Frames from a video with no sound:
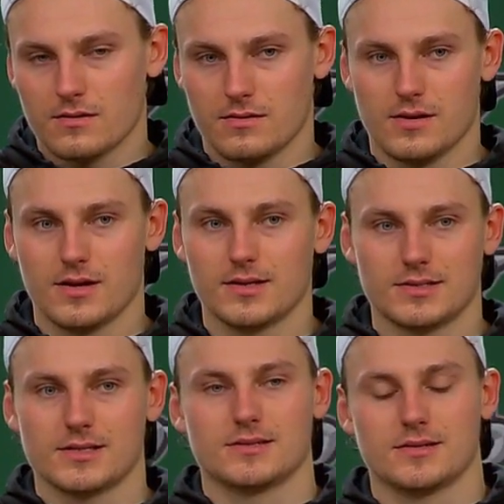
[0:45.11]
Yeah,
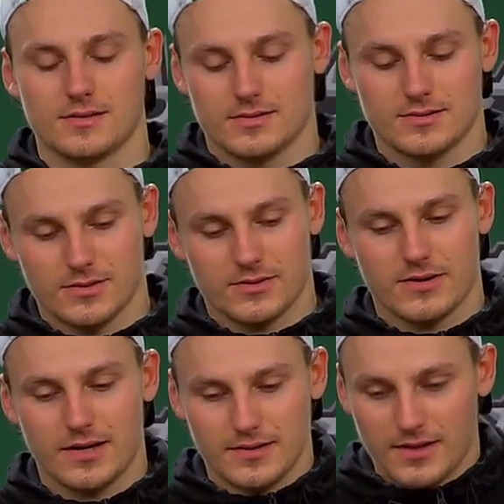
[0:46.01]
he's just uh, so
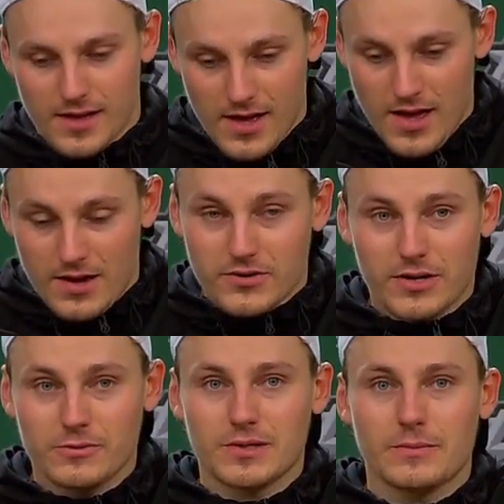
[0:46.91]
great,
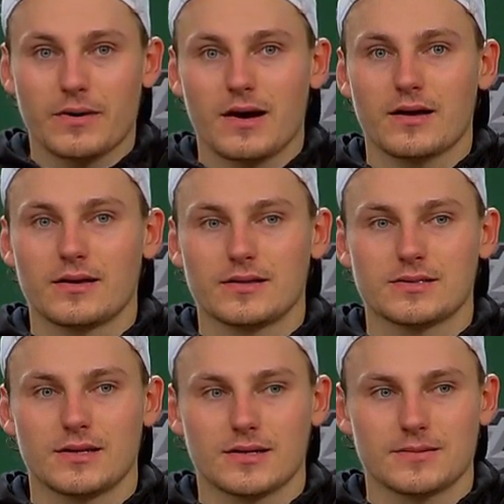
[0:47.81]
great with the puck.
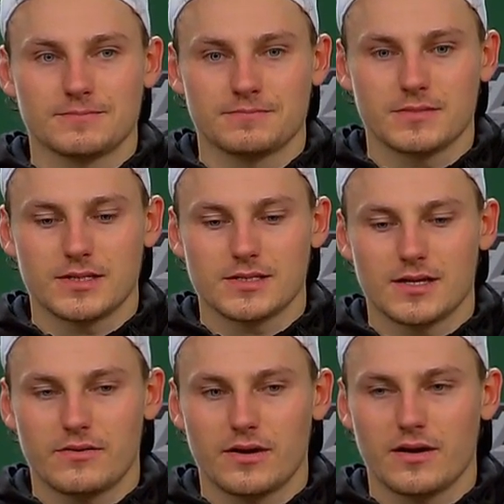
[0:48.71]
He's like, he's
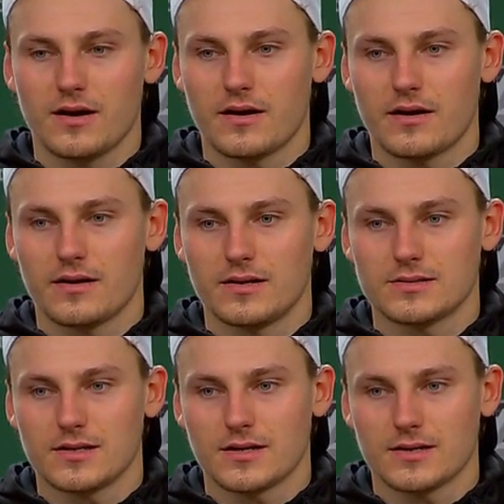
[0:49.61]
never in a hurry.
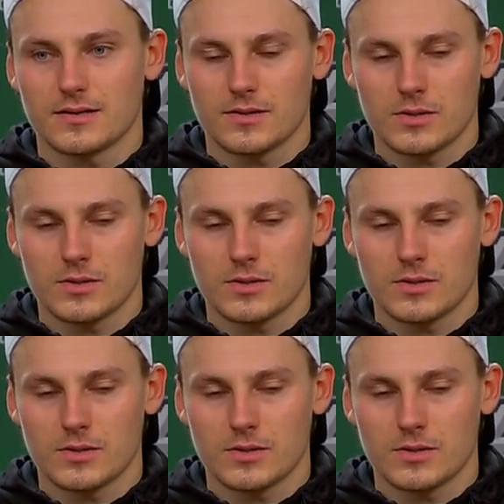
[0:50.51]
He's like,